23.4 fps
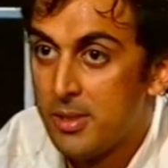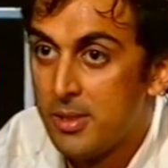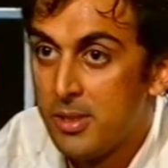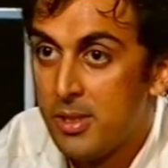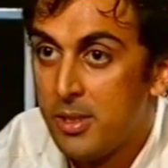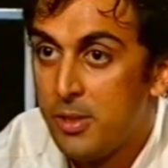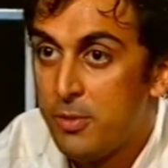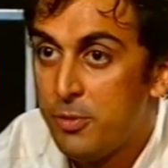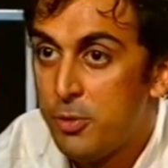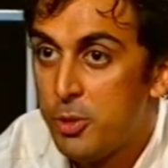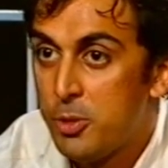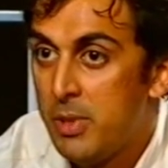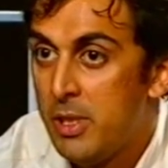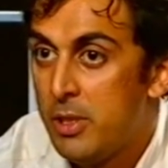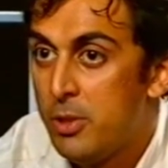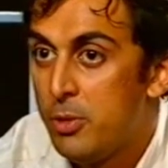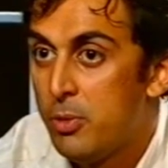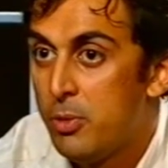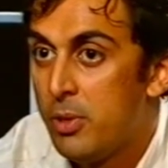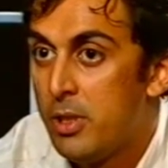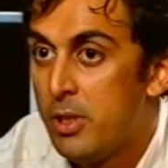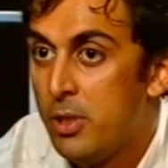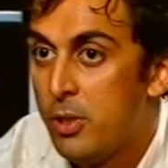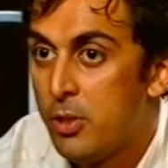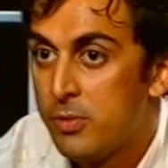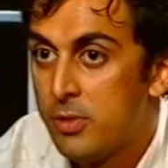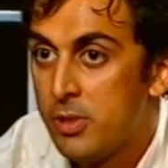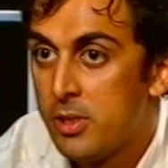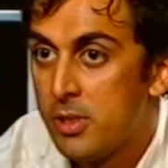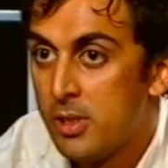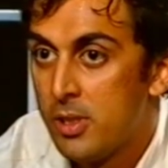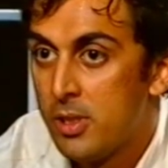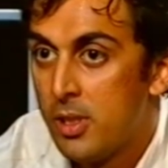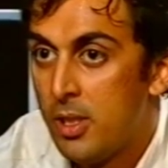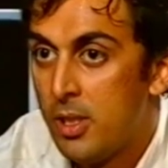I think if you speak to any of
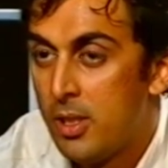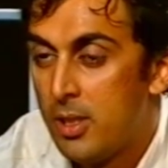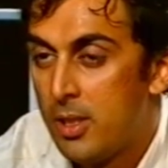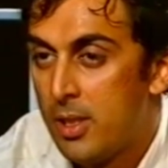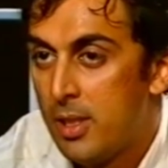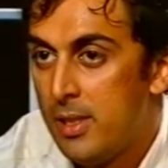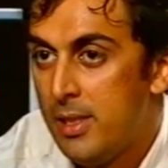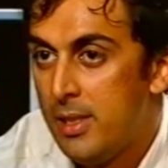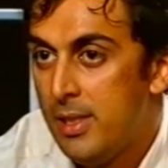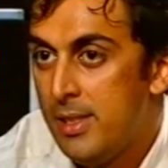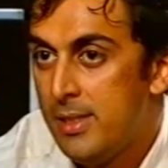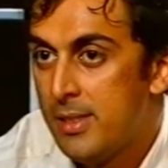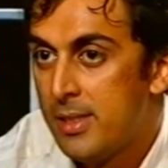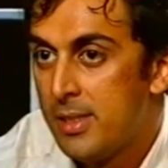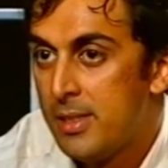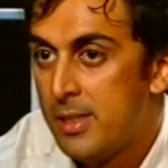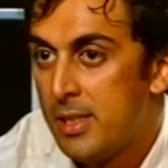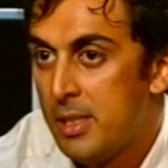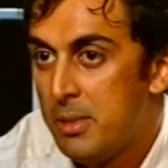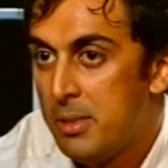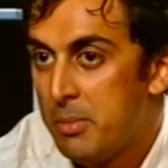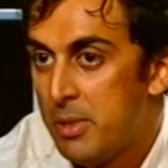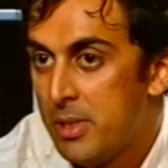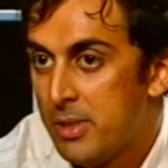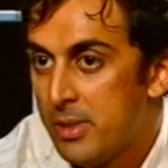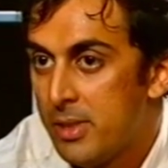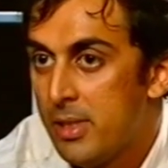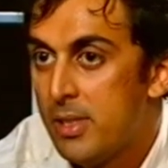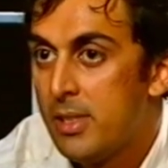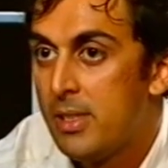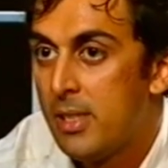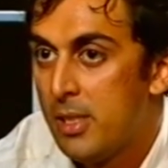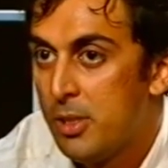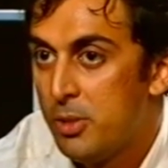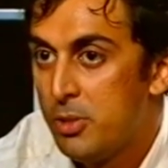his colleagues and teammates,
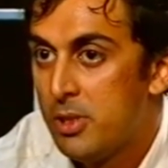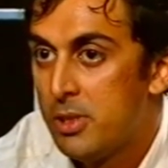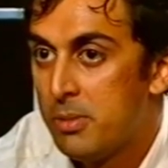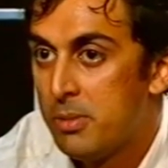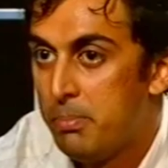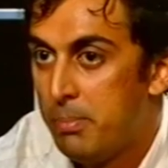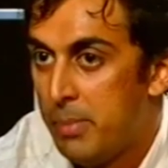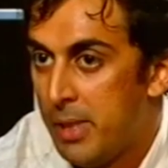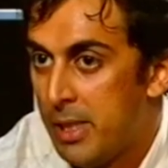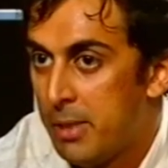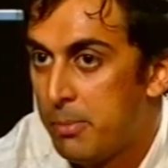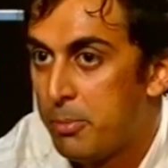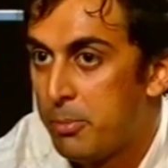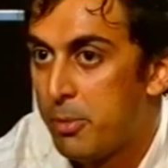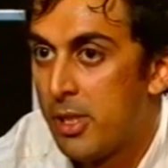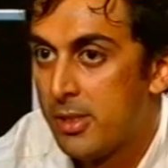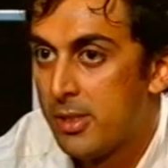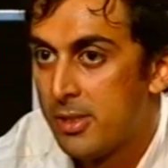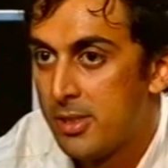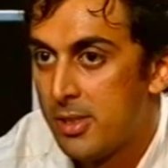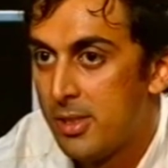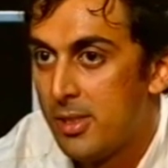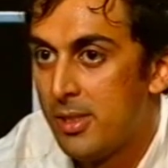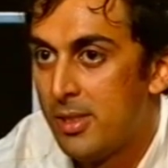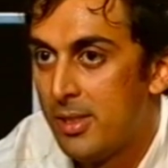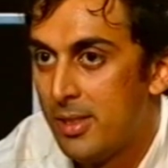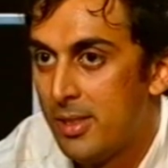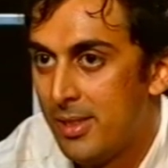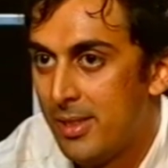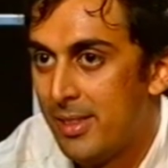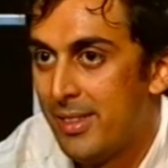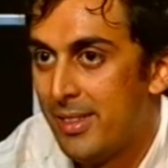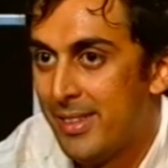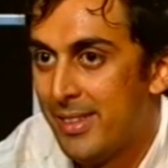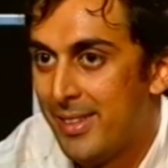they tell you he's a big prankster.
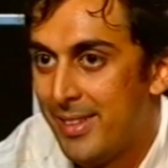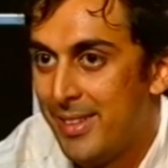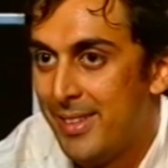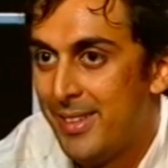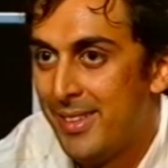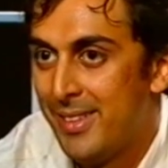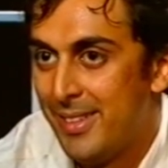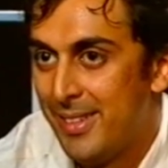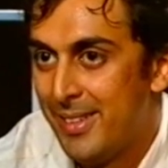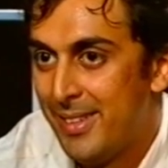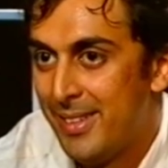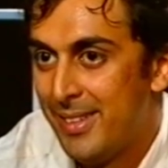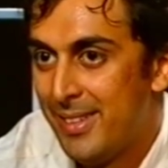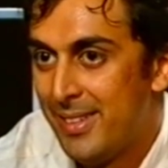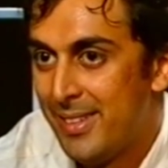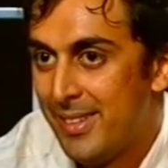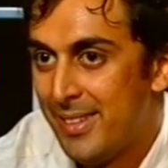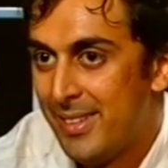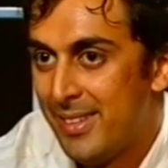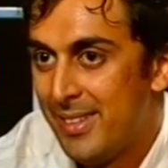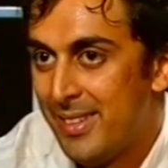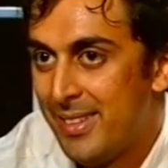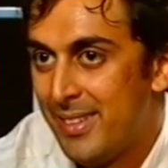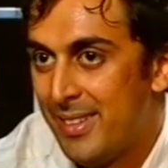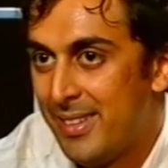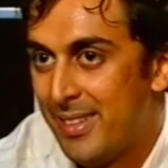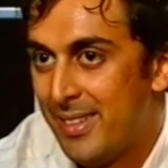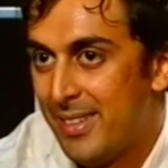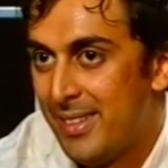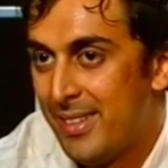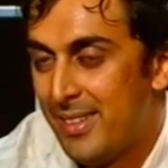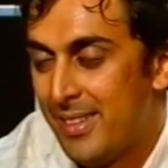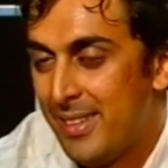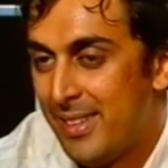Now, a friend of yours in